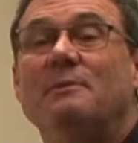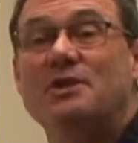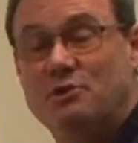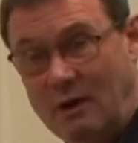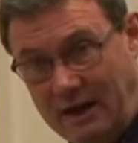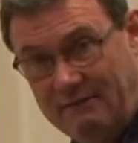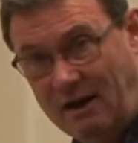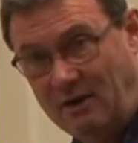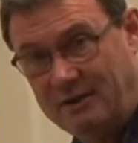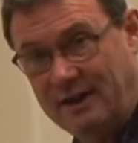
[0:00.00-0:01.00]
that you all have
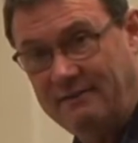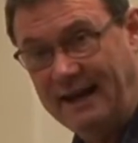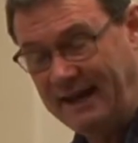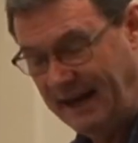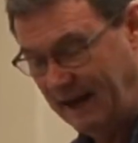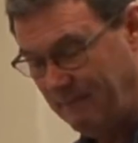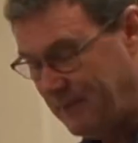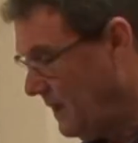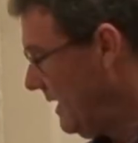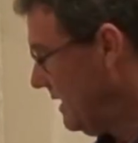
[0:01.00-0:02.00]
all done that now.
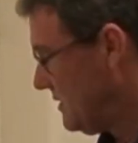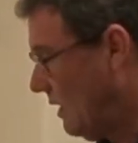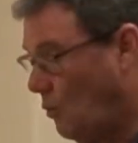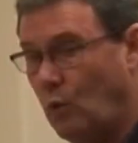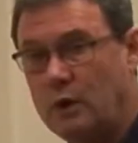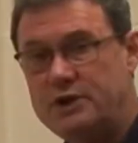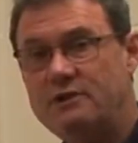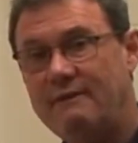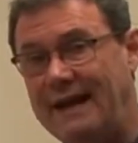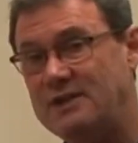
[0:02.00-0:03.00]
So once
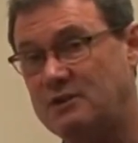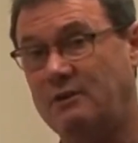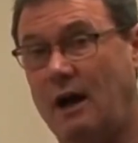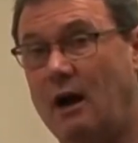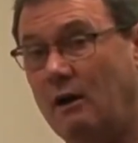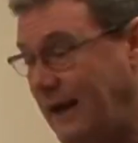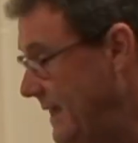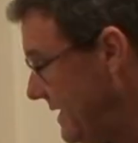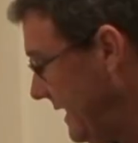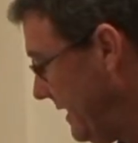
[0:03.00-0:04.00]
you've answered all
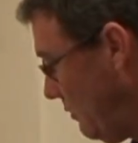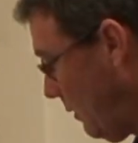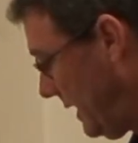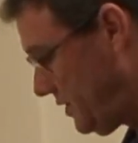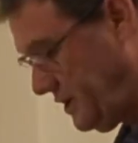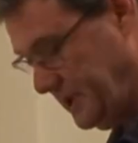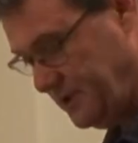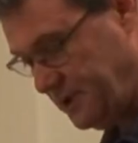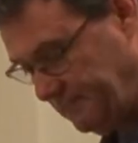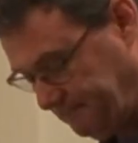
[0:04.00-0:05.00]
18
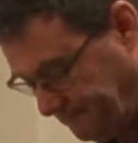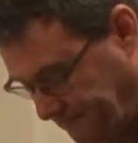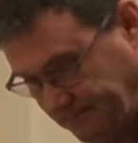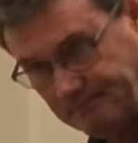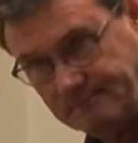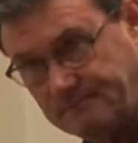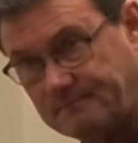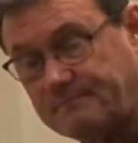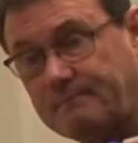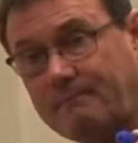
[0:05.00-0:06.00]
questions,
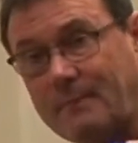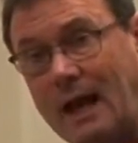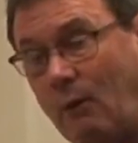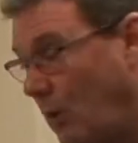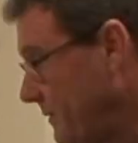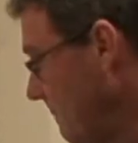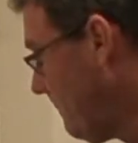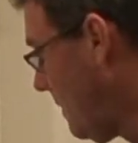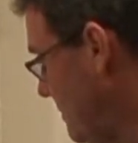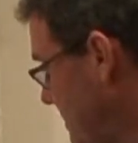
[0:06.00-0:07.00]
I want the
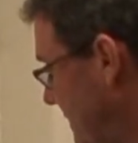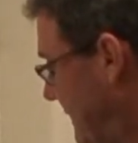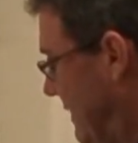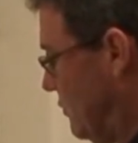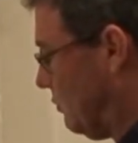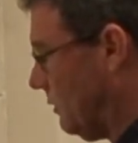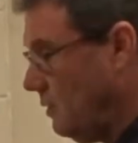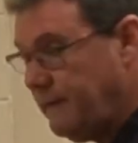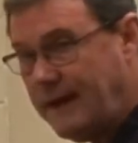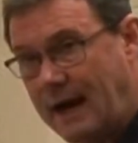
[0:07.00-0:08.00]
person that
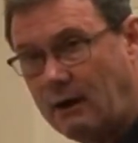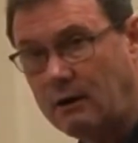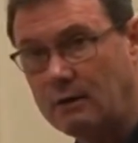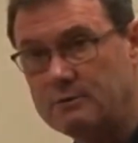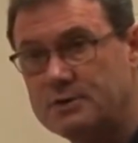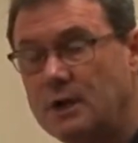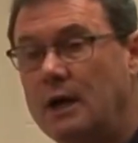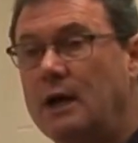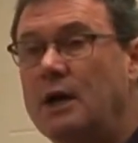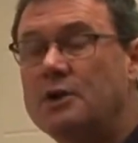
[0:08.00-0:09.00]
drew the arrows
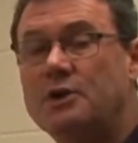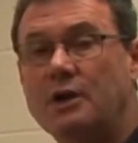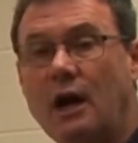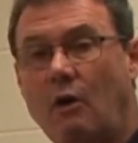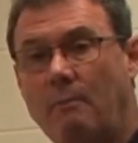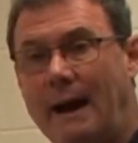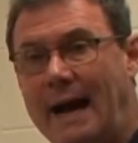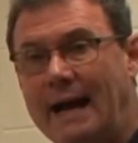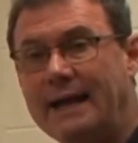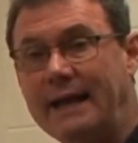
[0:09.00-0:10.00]
to go
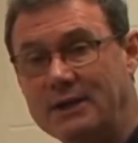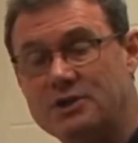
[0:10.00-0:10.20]
back and